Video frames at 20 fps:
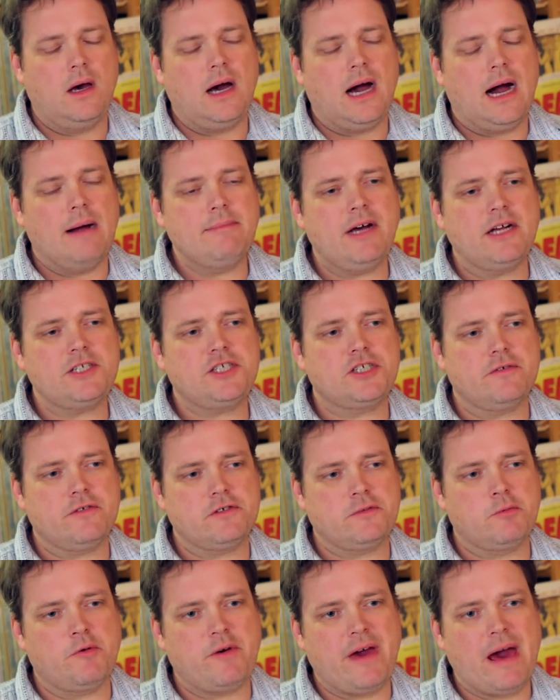I'm not sure if
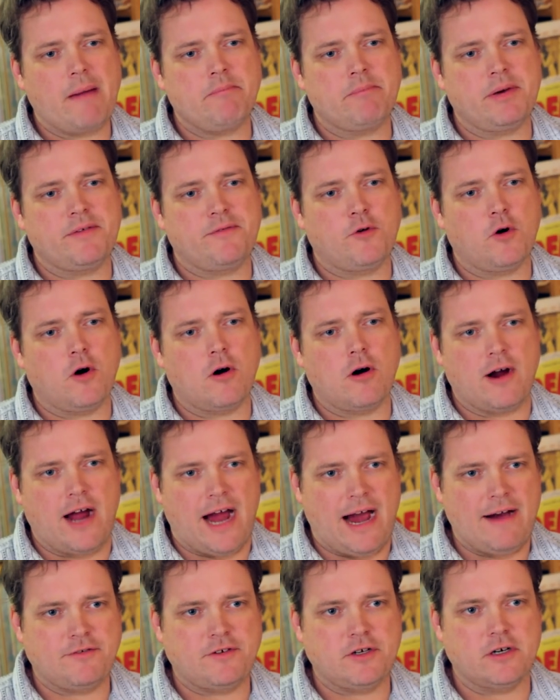this movie happened before or
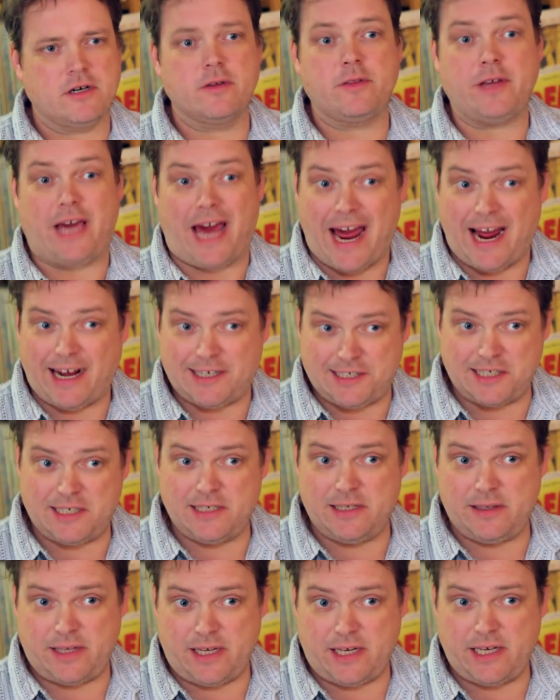after the
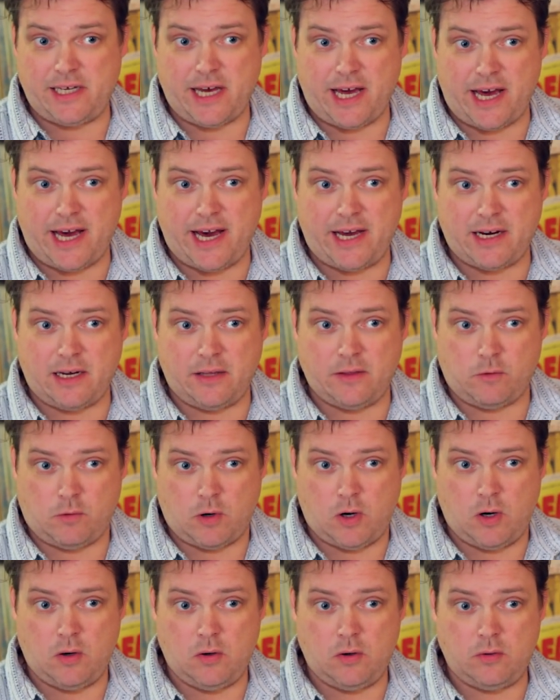accident that he had on the
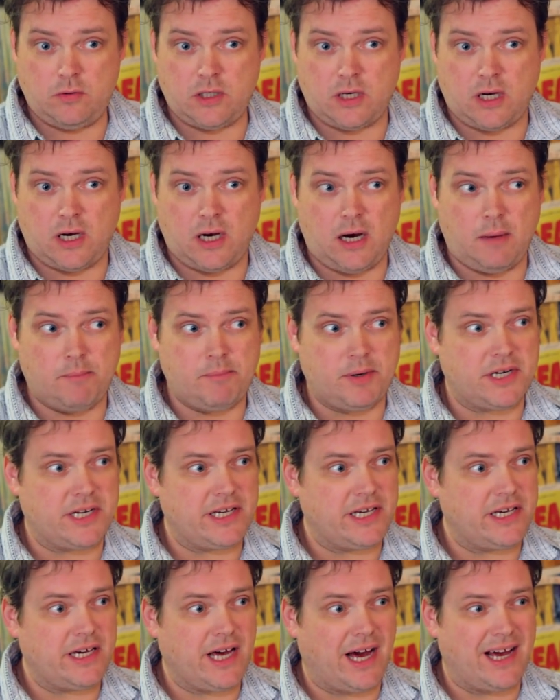road, but
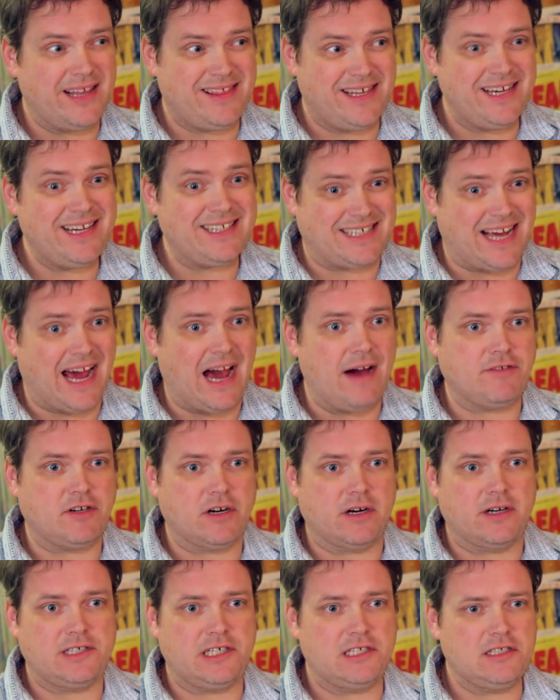I think it's after,
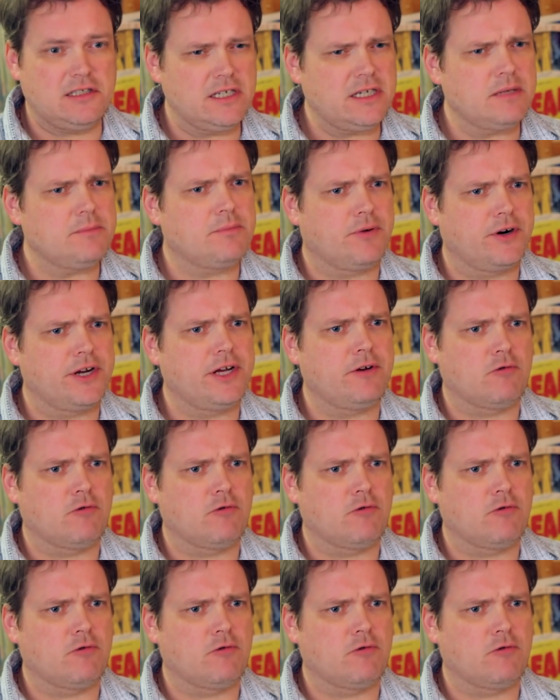because he's looking pretty